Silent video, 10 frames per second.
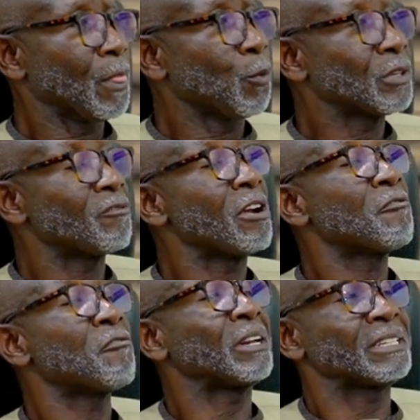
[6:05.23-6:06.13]
was a very
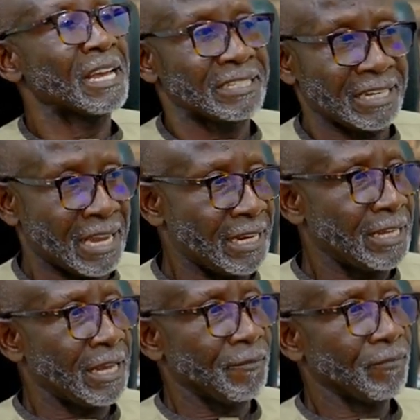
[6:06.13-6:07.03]
fantastic
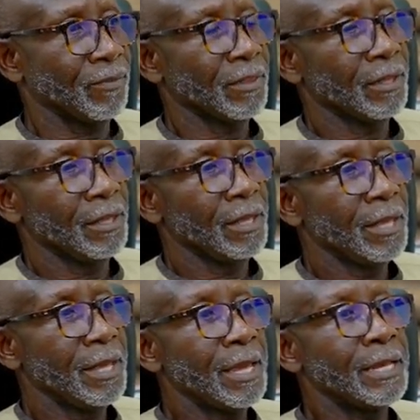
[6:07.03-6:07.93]
idea.
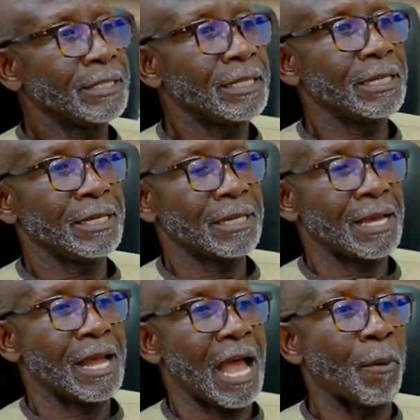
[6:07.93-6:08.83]
And
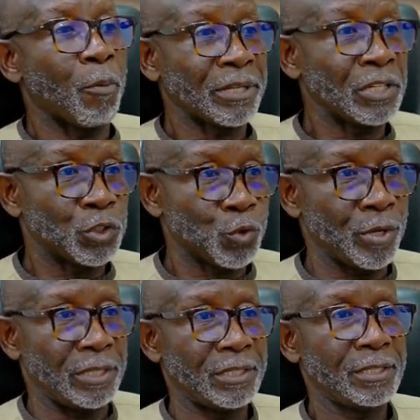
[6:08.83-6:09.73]
I bought into
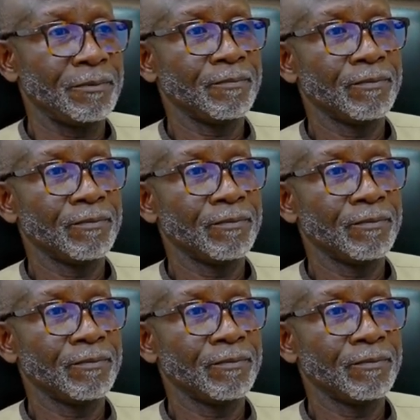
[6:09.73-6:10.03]
it.